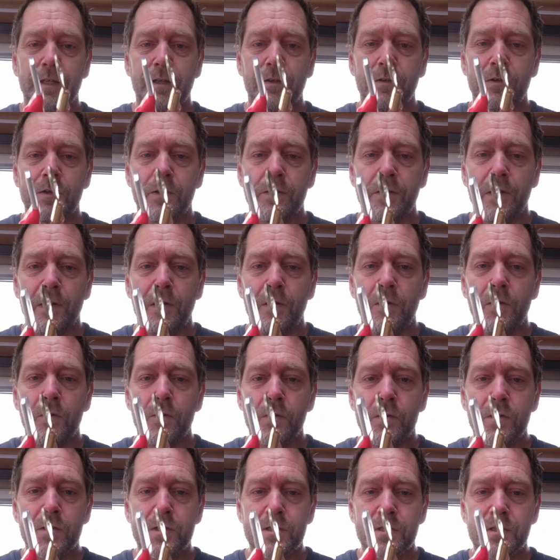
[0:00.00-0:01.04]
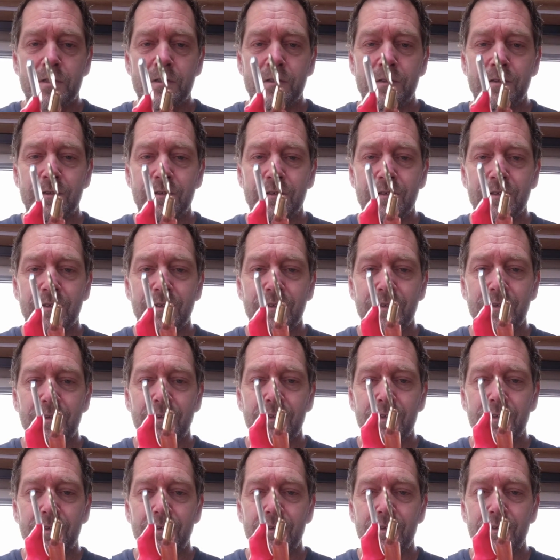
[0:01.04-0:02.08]
a look at the lugs
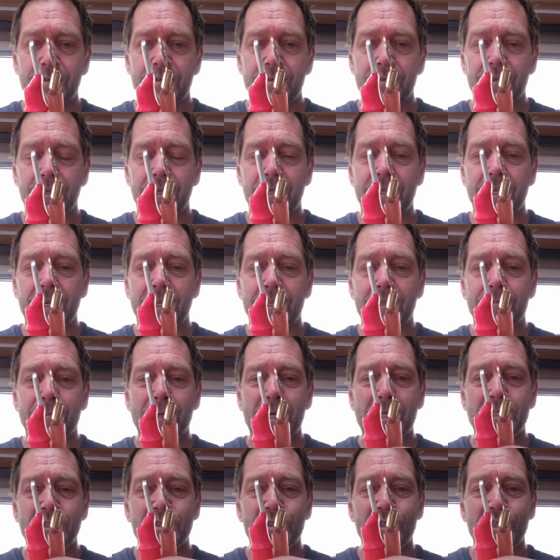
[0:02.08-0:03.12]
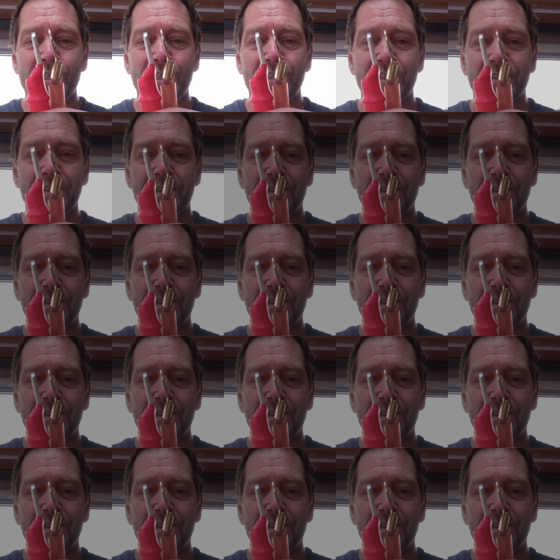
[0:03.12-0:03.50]
that connect the battery.